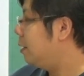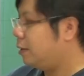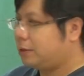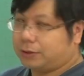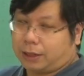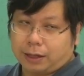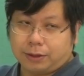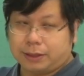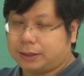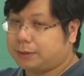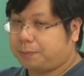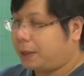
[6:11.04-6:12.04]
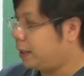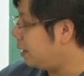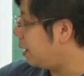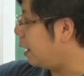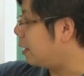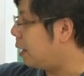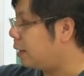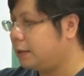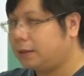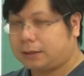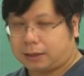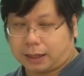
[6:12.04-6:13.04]
Suneo is B, and
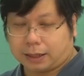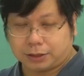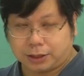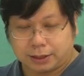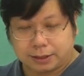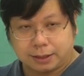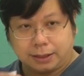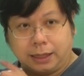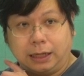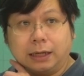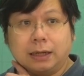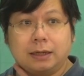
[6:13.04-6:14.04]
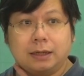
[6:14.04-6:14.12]
then Takeshi is E.